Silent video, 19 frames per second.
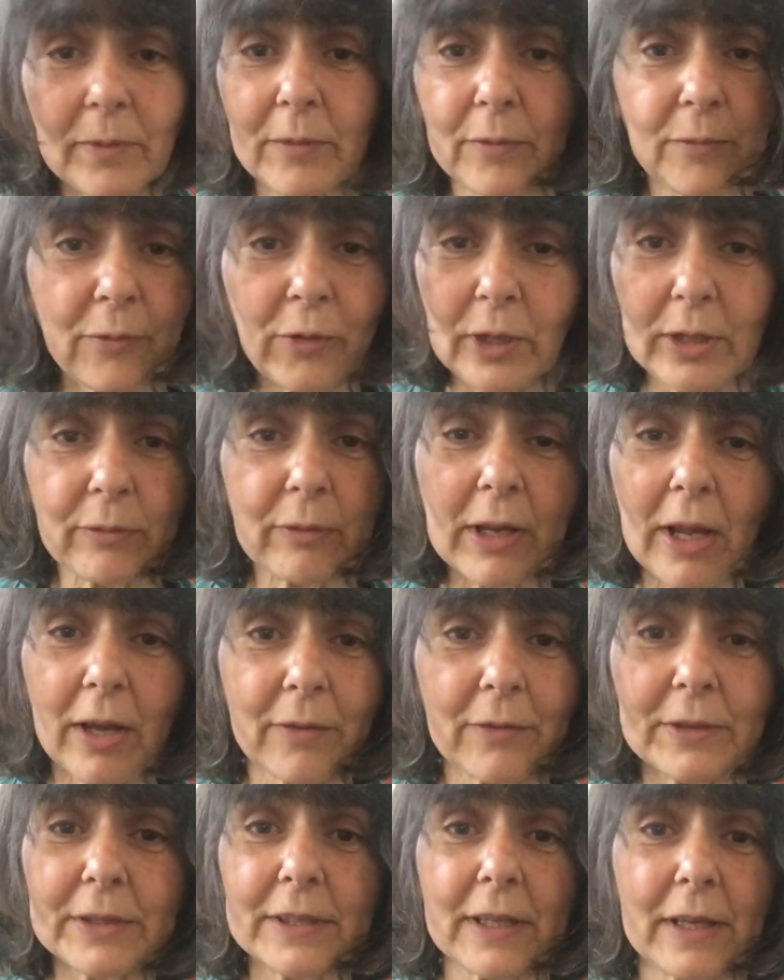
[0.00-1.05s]
fully
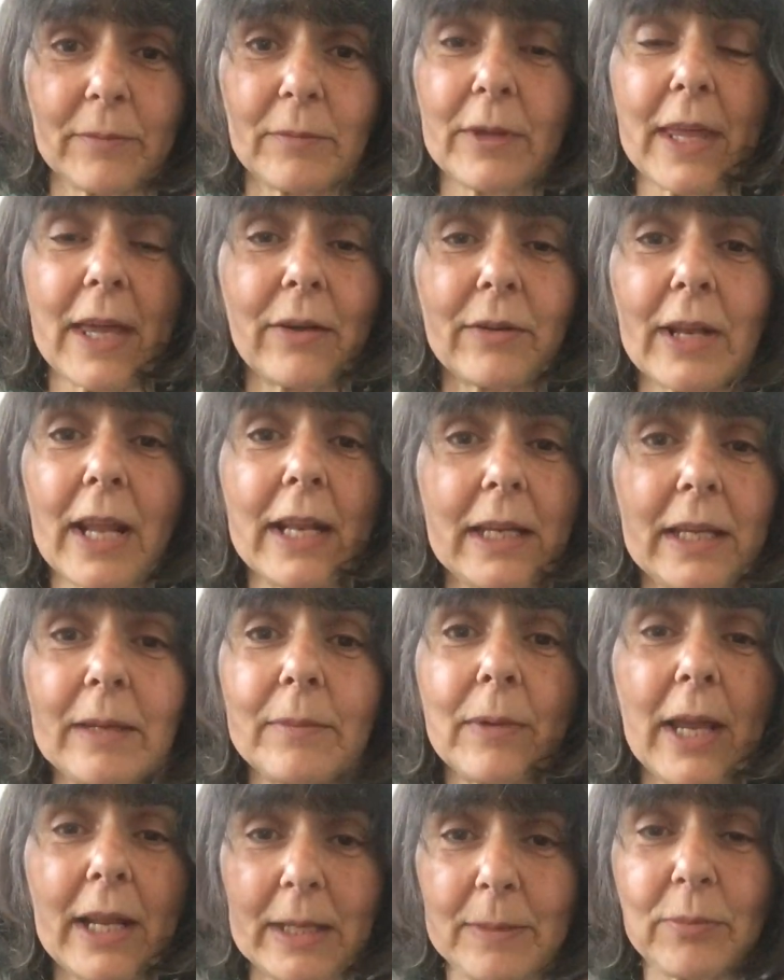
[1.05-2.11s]
recovered and without
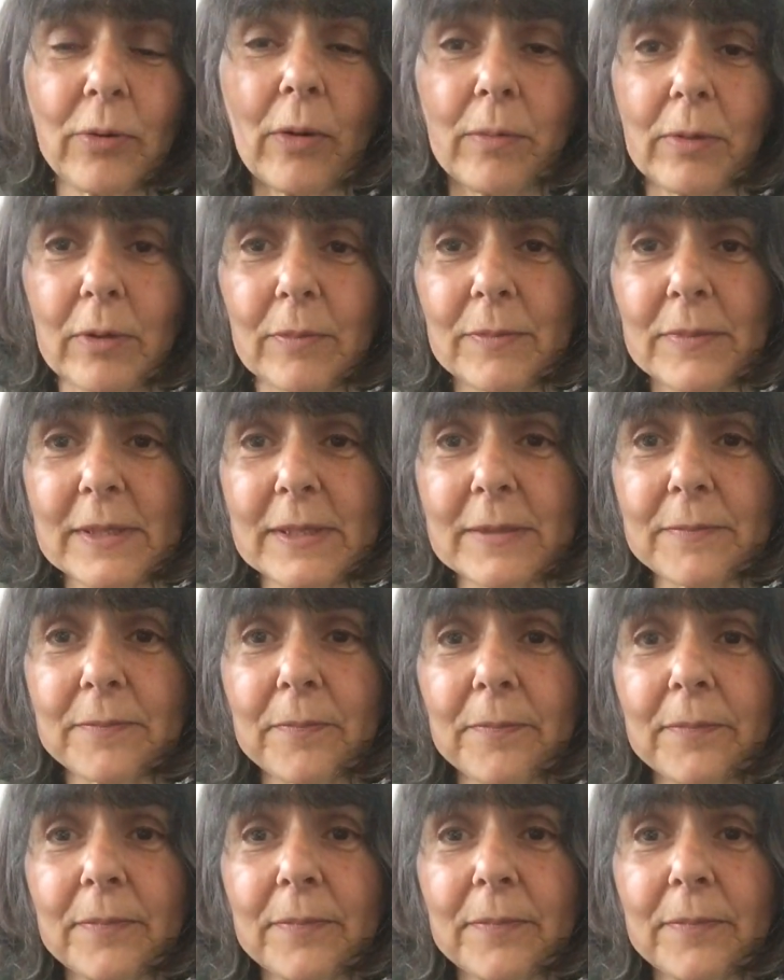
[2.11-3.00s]
any, any problems.